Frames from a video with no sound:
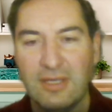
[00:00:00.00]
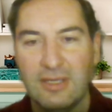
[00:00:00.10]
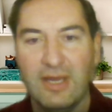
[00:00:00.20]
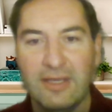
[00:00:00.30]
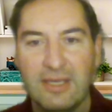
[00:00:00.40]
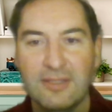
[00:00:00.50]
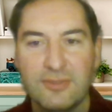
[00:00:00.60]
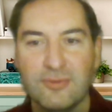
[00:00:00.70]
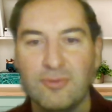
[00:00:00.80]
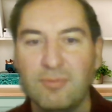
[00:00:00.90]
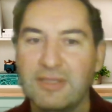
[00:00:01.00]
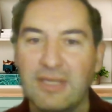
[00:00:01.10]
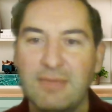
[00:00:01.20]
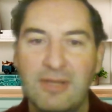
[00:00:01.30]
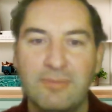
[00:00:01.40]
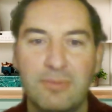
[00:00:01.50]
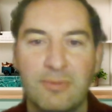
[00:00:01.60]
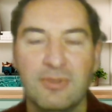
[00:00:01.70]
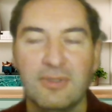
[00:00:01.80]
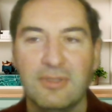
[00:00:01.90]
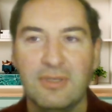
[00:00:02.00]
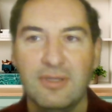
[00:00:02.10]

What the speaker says: AI can do, but I believe we will,